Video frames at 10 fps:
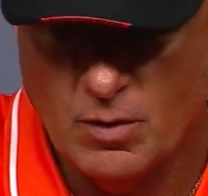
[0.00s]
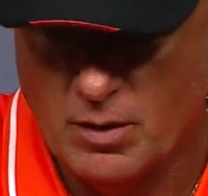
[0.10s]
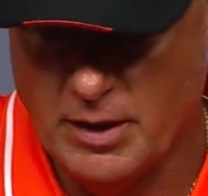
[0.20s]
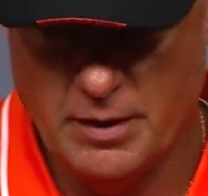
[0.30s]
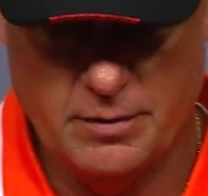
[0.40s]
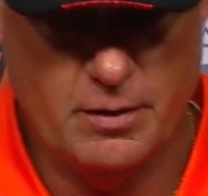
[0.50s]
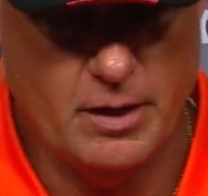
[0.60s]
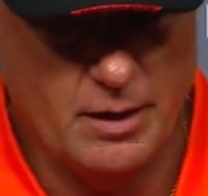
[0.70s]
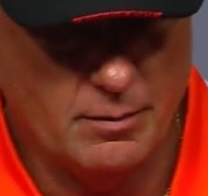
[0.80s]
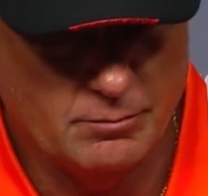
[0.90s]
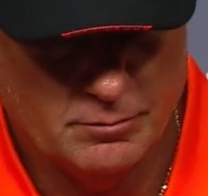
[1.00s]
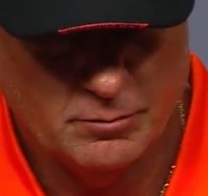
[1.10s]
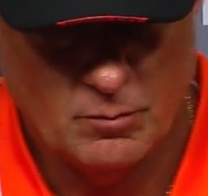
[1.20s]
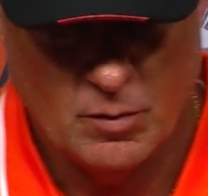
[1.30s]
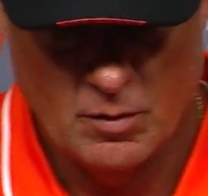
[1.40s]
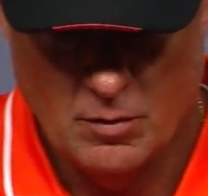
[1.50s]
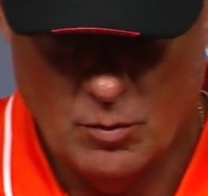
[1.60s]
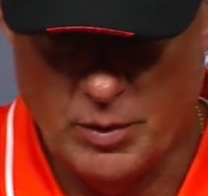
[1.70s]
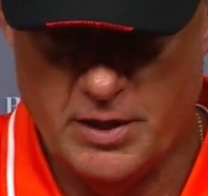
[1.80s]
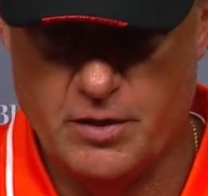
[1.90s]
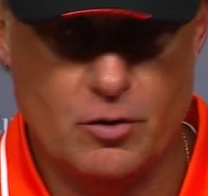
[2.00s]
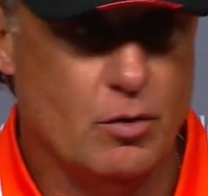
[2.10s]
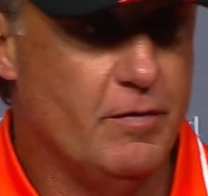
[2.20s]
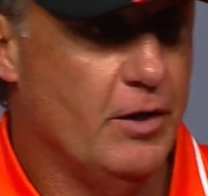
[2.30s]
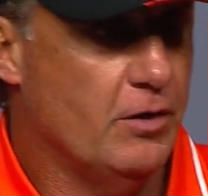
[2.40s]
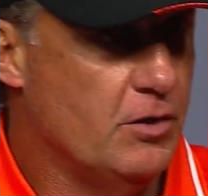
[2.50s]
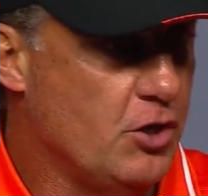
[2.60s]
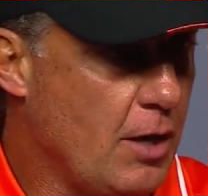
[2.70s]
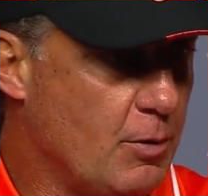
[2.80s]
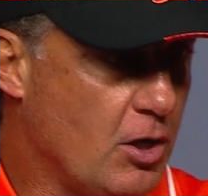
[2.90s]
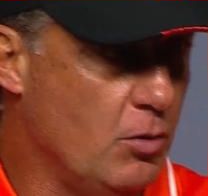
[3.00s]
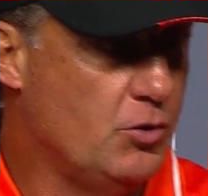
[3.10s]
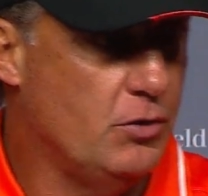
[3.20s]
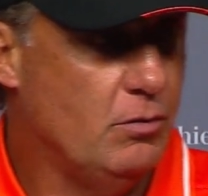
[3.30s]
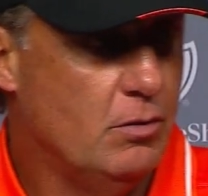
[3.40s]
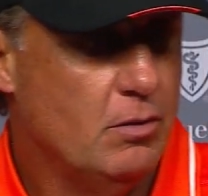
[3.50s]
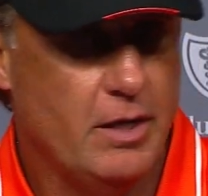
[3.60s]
and we didn't do a very good job of coaching,